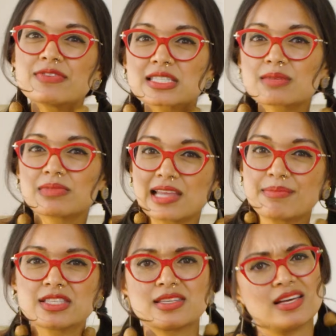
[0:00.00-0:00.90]
even some
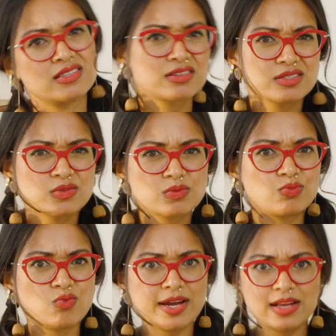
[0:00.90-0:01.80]
lemon zest, because
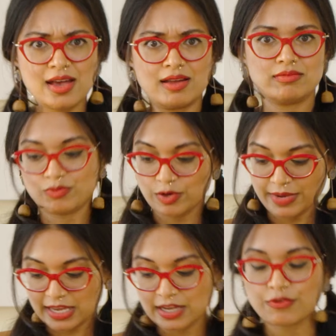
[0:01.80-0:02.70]
why not? We're
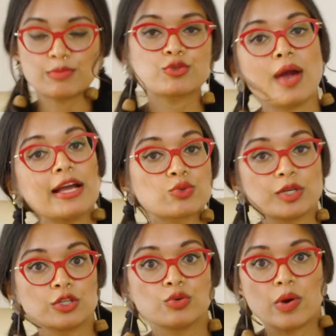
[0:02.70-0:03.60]
making it from scratch, we
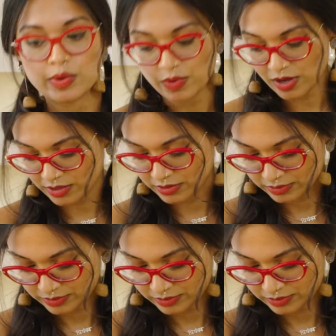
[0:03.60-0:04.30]
could do what we want.